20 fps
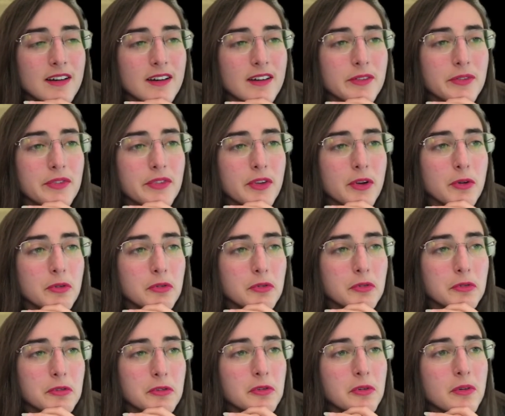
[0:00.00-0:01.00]

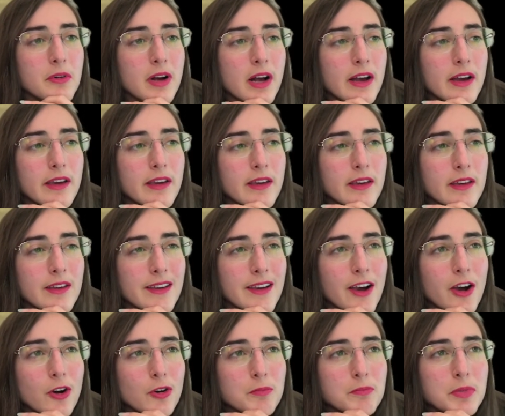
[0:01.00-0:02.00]
So I
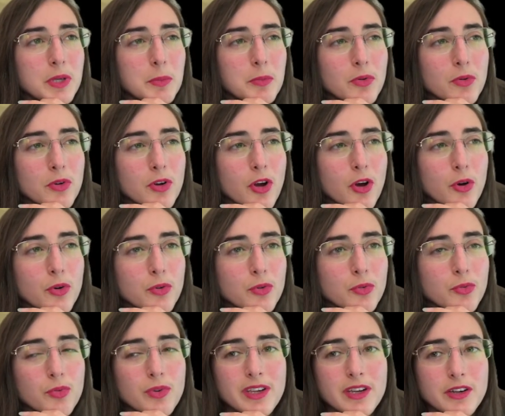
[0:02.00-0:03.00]
hope people
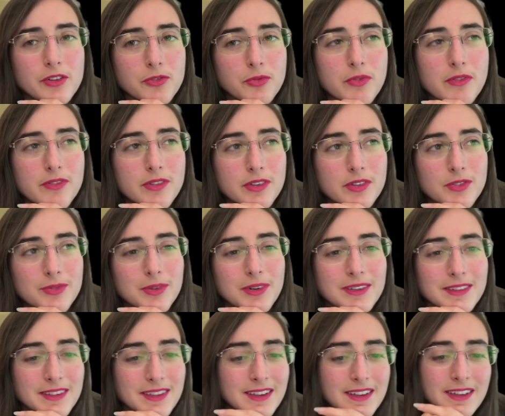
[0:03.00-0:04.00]
go weird with this one.